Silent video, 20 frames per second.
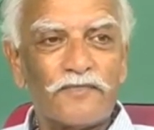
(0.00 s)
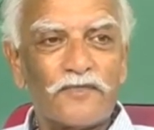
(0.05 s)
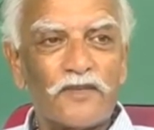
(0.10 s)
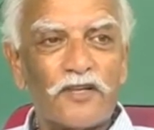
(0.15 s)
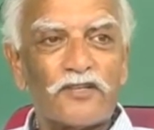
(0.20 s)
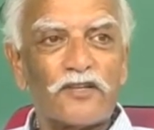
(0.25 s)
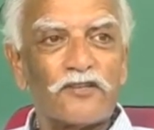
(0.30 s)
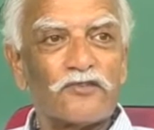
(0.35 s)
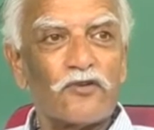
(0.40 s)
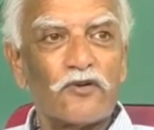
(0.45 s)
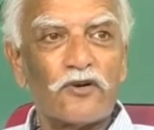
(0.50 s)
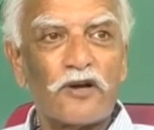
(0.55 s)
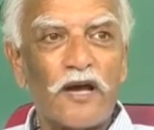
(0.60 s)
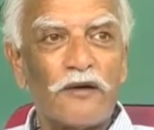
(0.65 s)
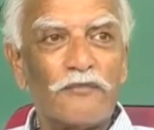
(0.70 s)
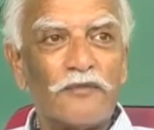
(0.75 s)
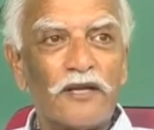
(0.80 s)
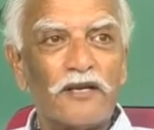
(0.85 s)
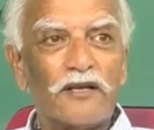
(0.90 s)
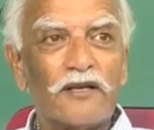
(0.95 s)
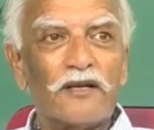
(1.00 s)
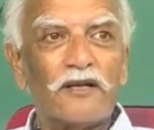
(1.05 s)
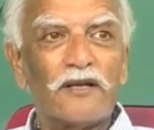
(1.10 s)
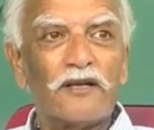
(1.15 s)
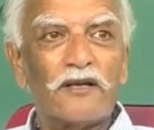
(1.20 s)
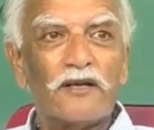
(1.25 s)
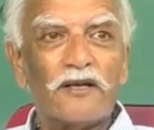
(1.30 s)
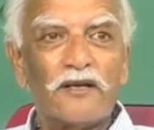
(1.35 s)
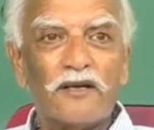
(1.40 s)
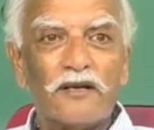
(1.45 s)
This is Durkheimian
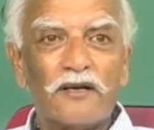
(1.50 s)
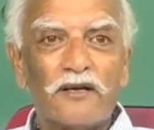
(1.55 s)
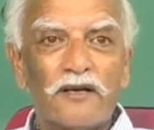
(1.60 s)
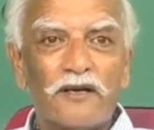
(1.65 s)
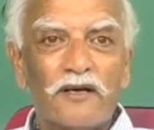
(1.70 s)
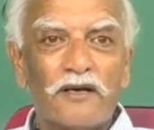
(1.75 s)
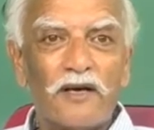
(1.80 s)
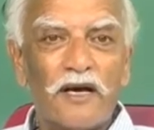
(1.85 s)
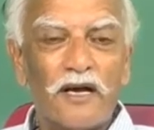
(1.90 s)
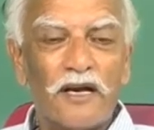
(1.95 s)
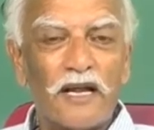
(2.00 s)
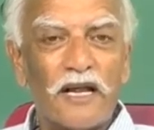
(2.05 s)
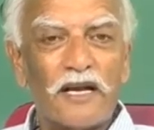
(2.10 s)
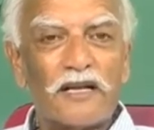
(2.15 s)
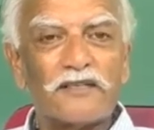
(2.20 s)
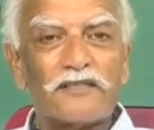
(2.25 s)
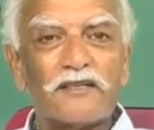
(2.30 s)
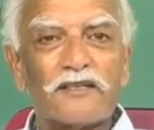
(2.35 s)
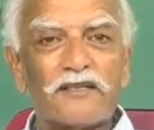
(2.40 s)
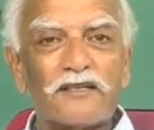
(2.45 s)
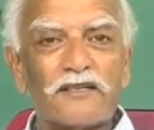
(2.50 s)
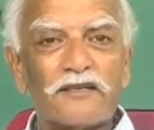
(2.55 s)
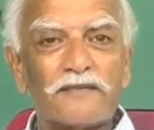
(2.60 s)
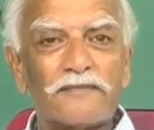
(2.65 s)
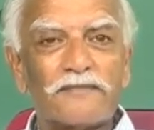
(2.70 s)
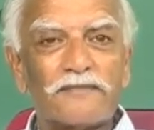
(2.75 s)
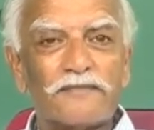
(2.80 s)
analysis.